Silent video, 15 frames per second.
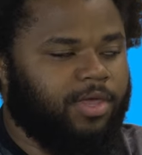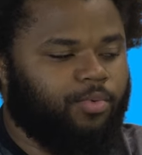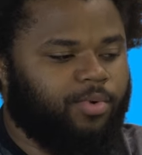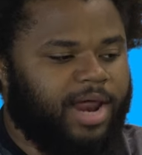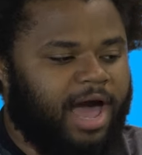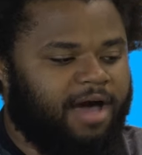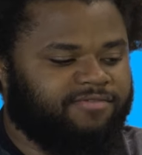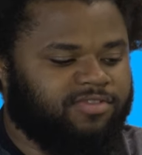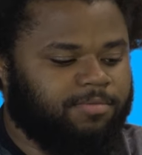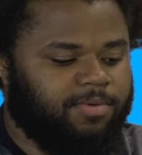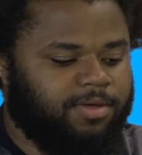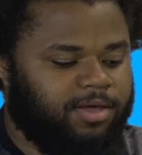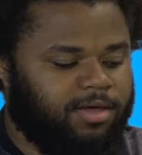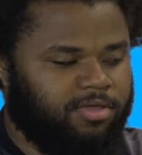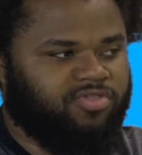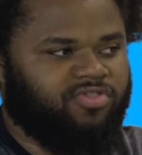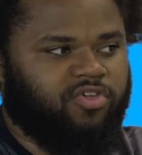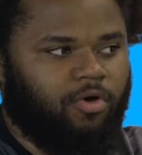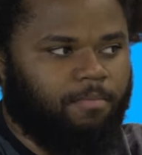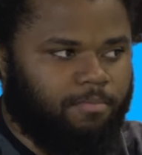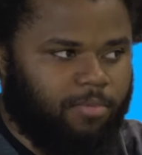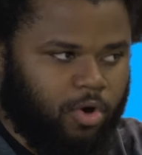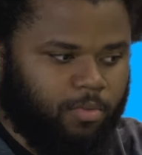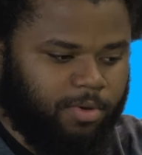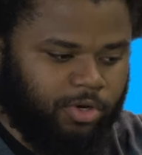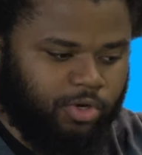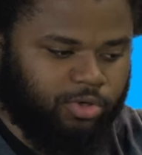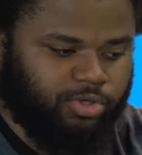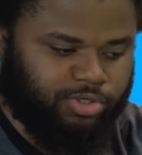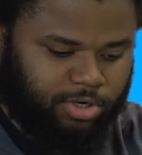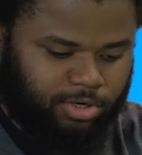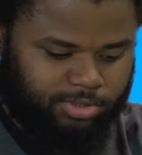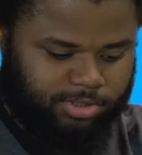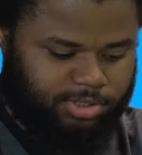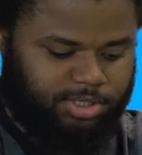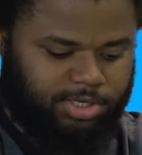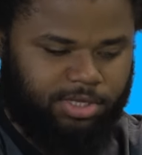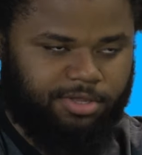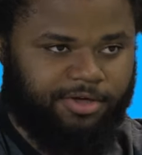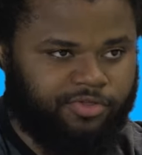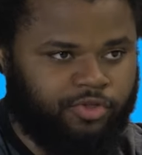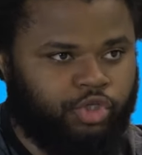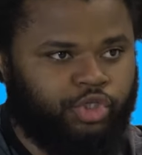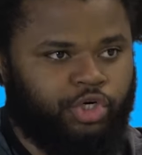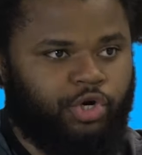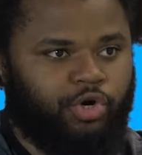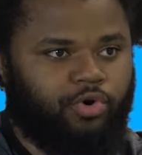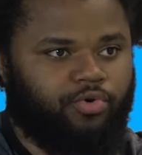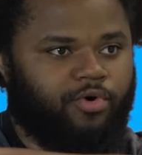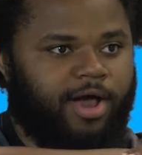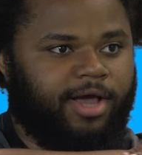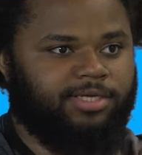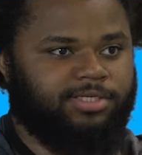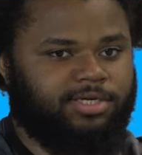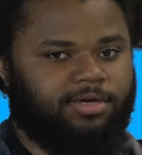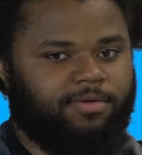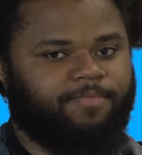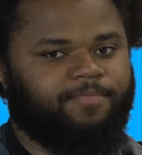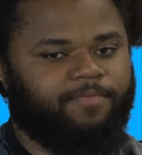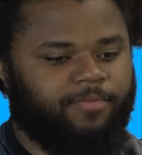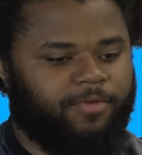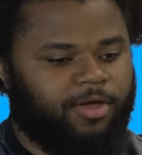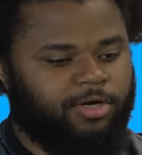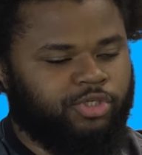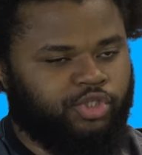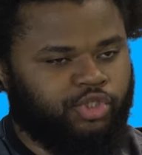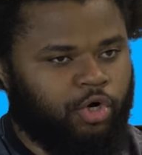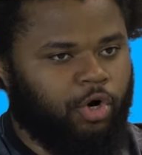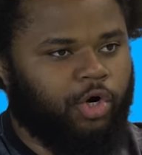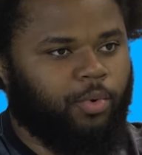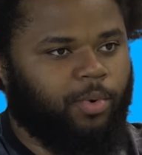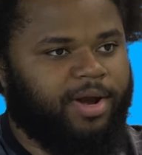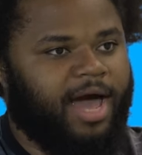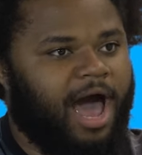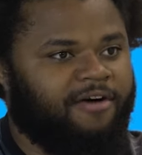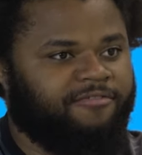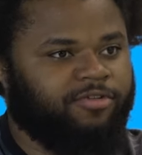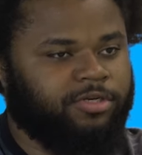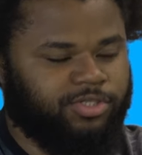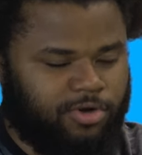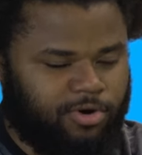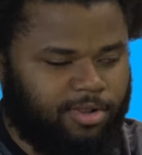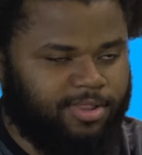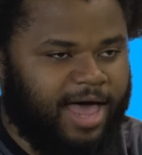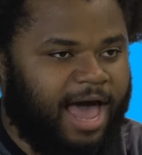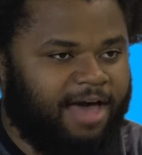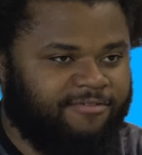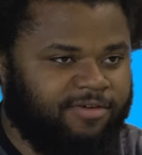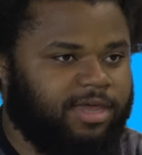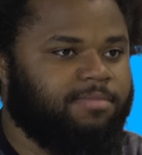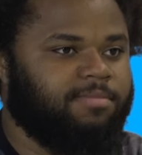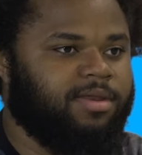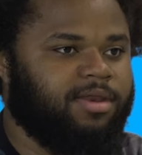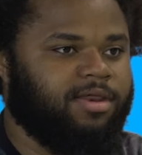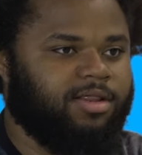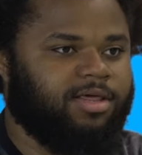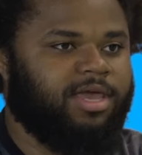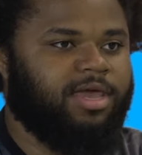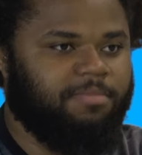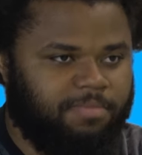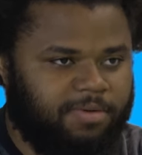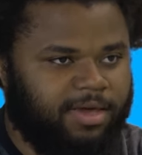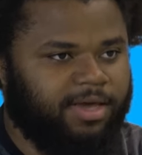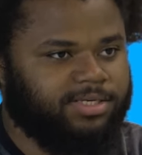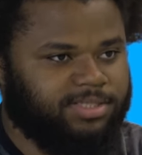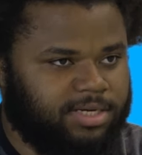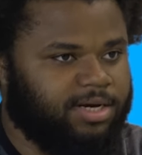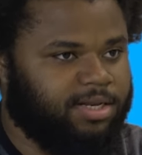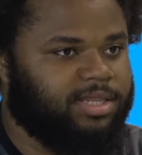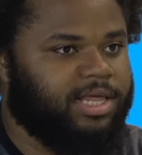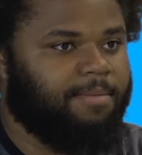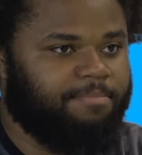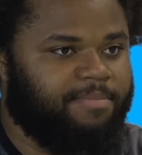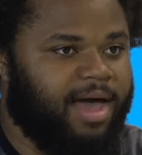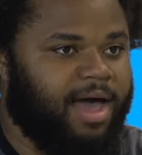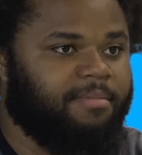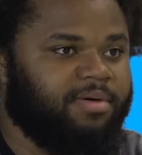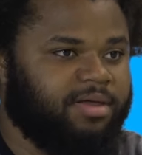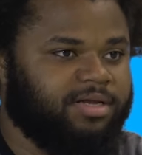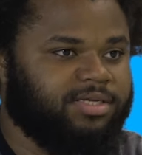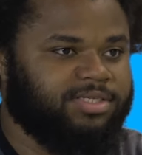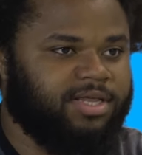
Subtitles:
it would have to be the moment you start to see, like, the shutter rising. Joker would have to start laughing immediately and be excited that Batman is